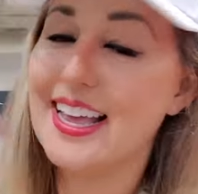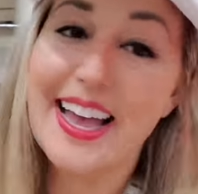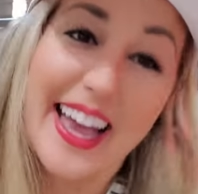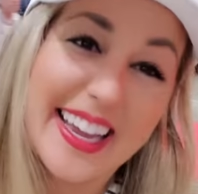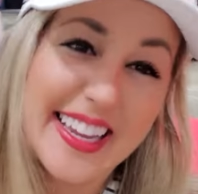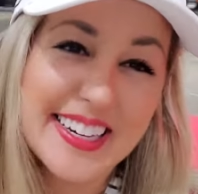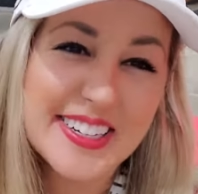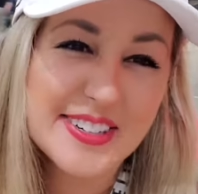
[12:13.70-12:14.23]

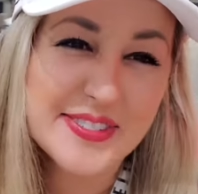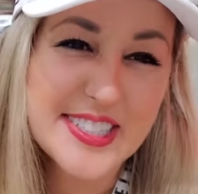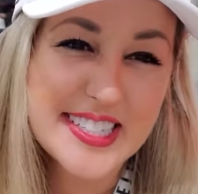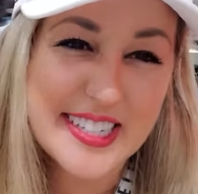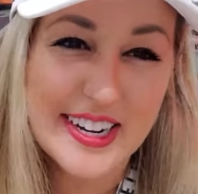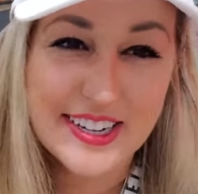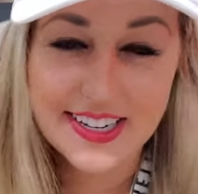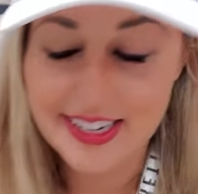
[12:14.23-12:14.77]
I get nervous
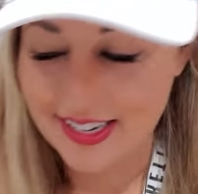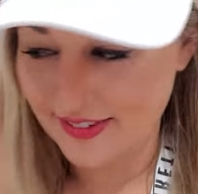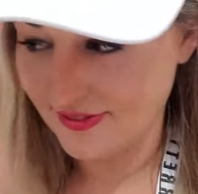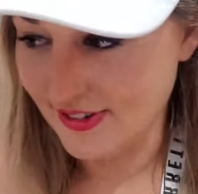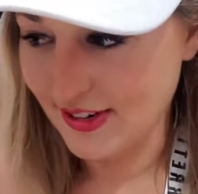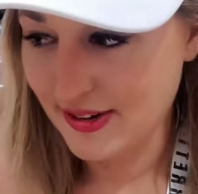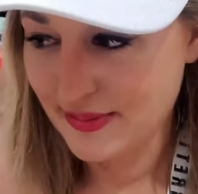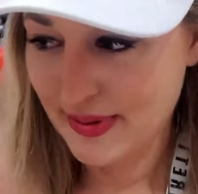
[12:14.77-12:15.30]
talking in
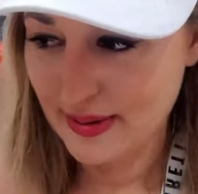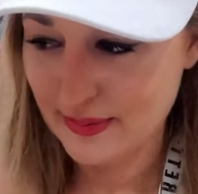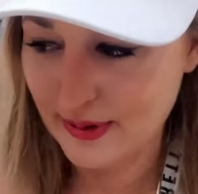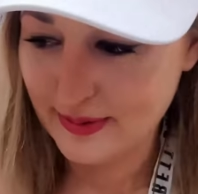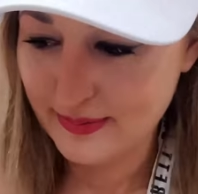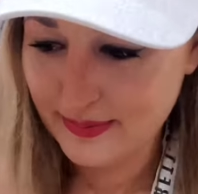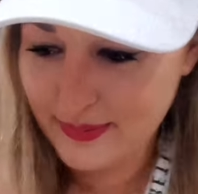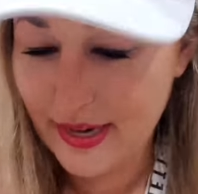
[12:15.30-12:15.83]
front of people.
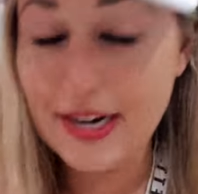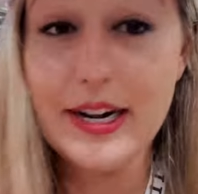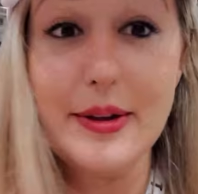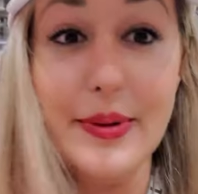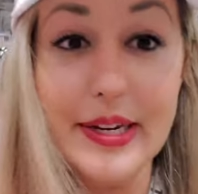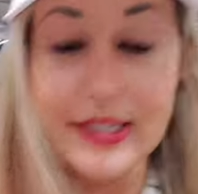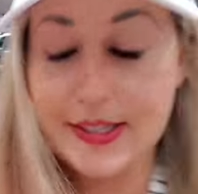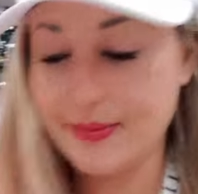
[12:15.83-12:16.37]
But
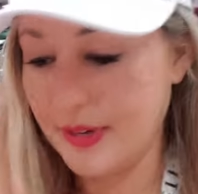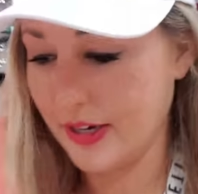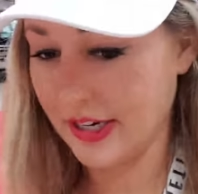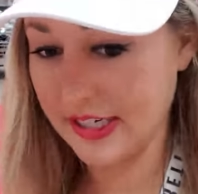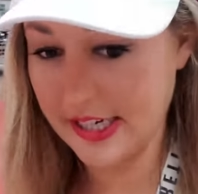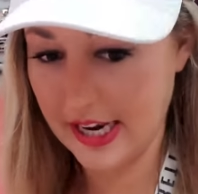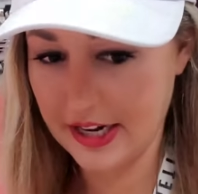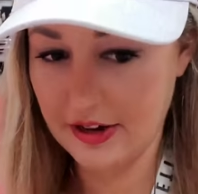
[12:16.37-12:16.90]
anyways, we'll
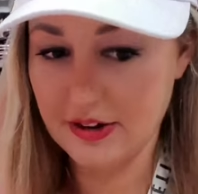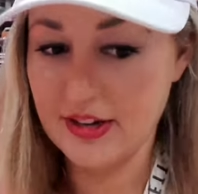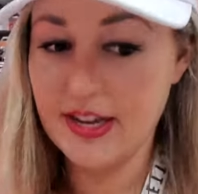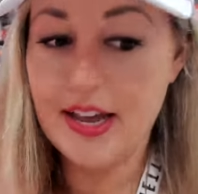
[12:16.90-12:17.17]
continue.